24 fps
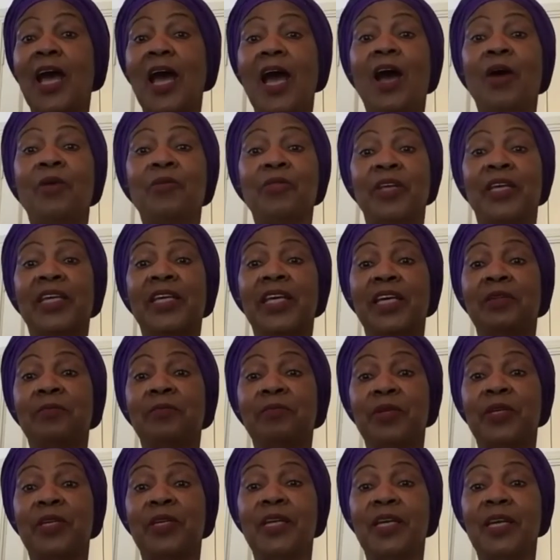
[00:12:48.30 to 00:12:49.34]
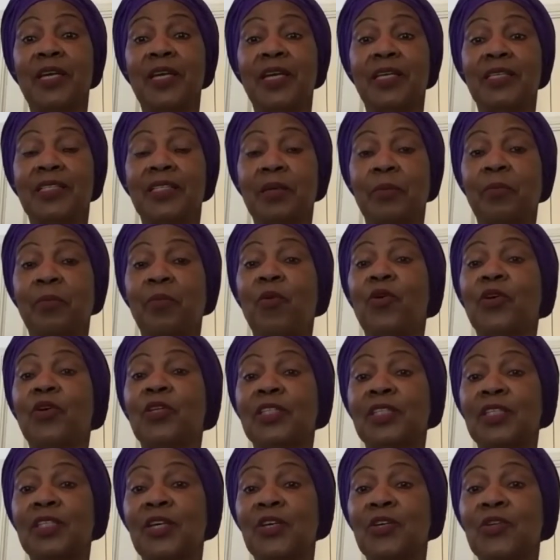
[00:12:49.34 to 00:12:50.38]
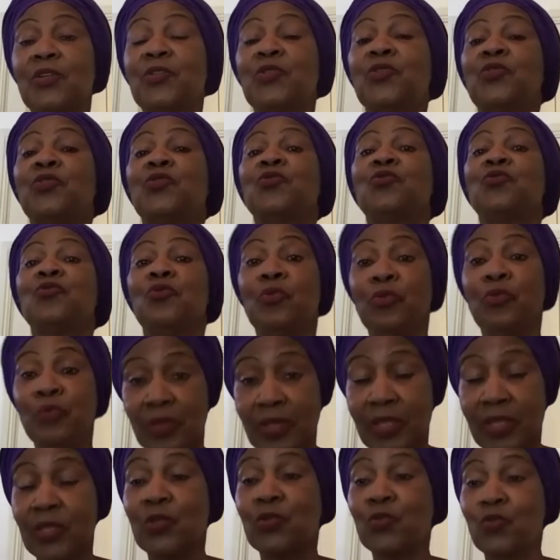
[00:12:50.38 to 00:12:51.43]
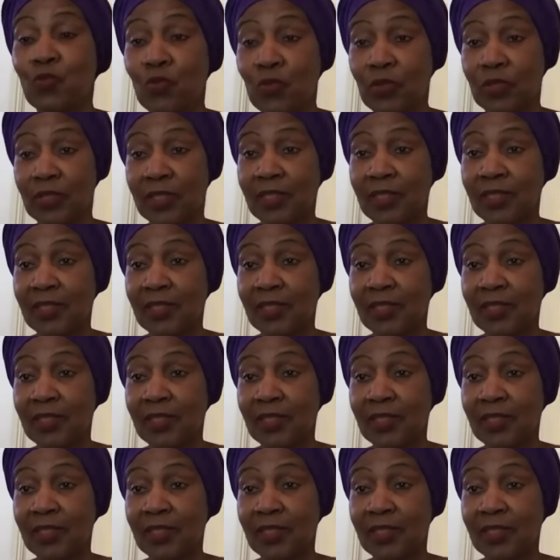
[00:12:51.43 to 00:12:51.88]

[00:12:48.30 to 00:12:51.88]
how they can be a support to the schools.